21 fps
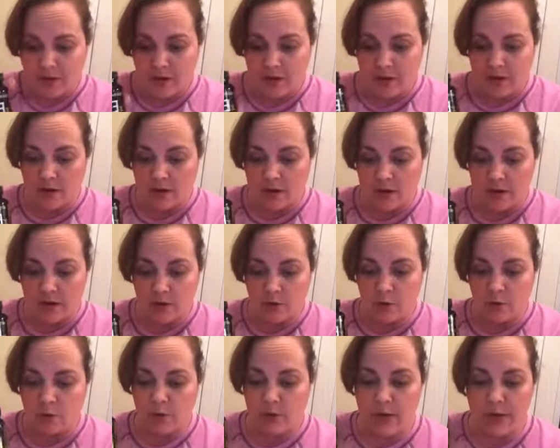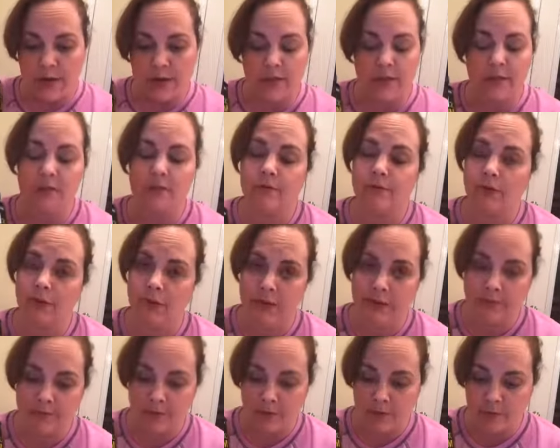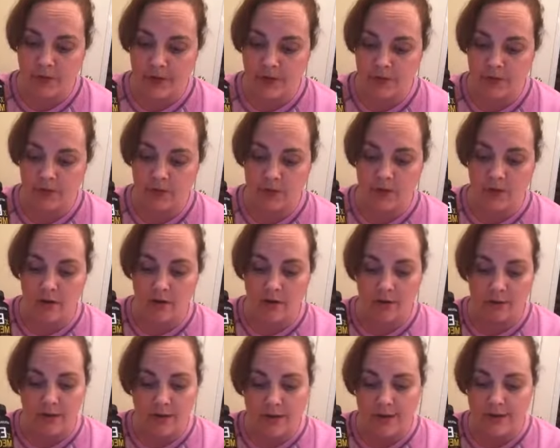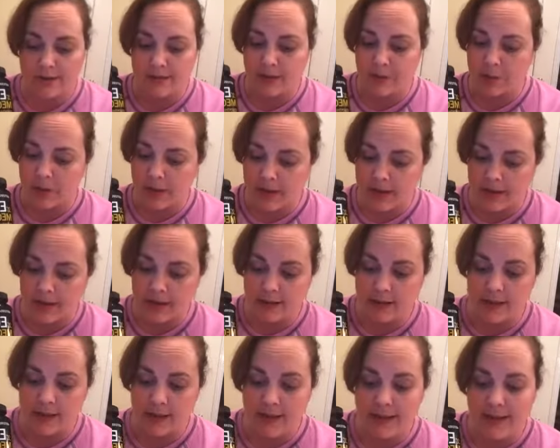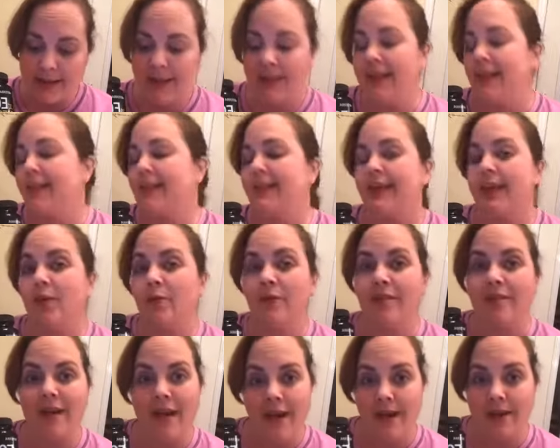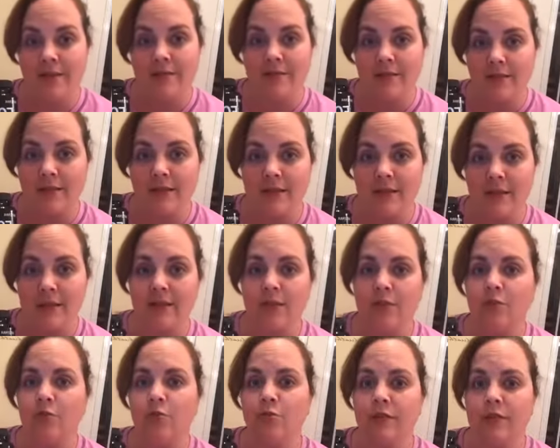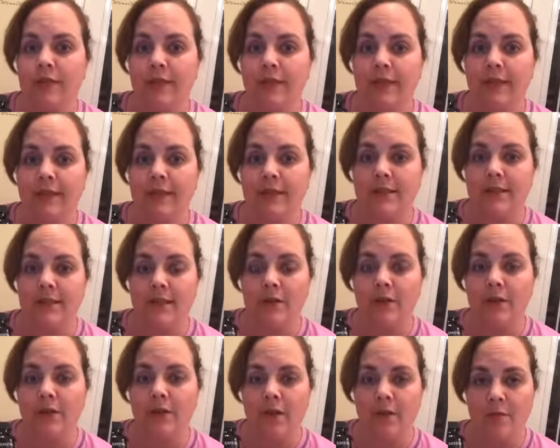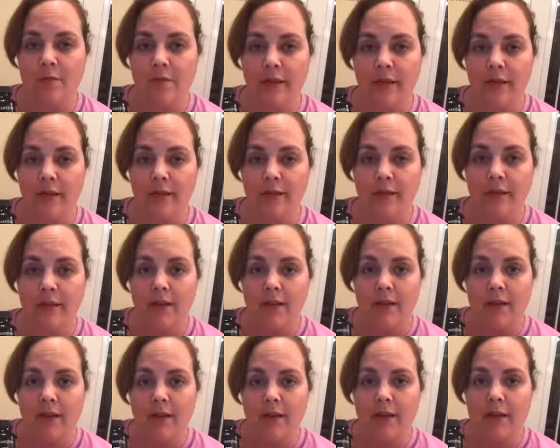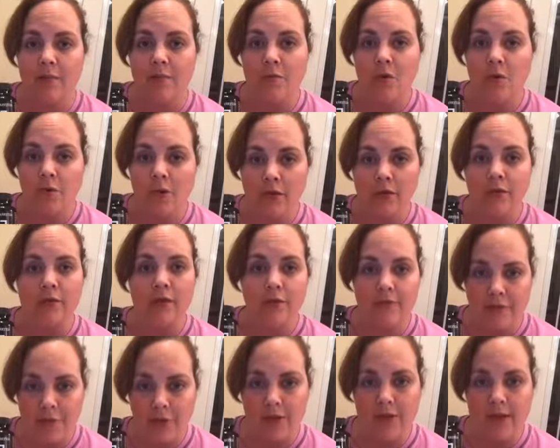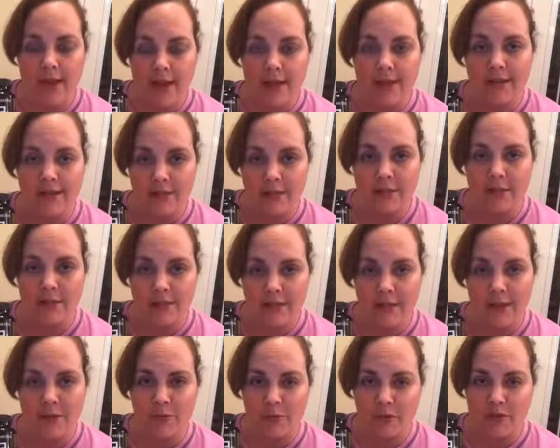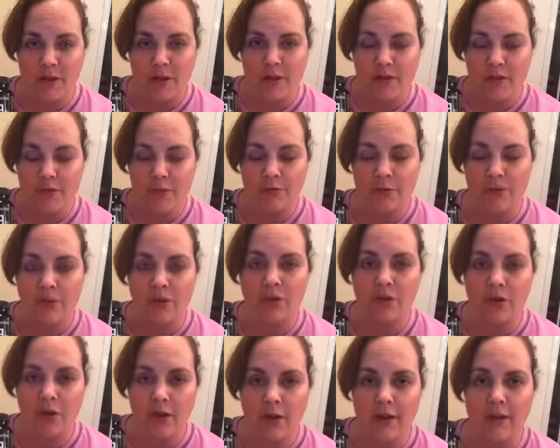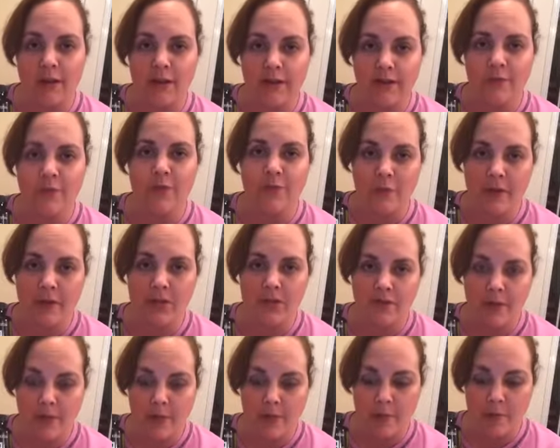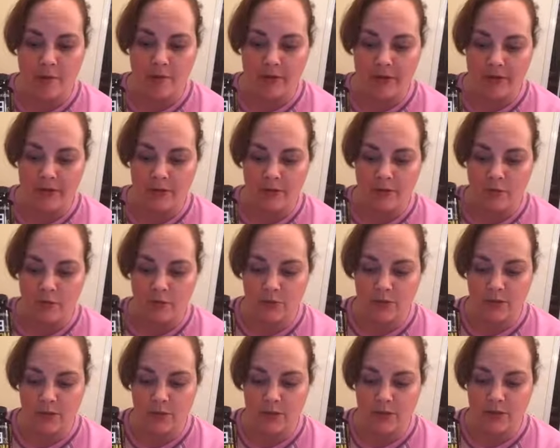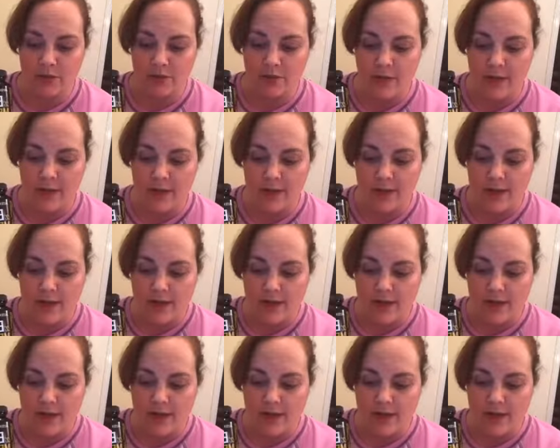All right, great for inflammation, arthritis, pain, anything with itis on the end. You really need to do an omega oil for that because it just helps with all over chronic inflammation in the body. So you really want to do that.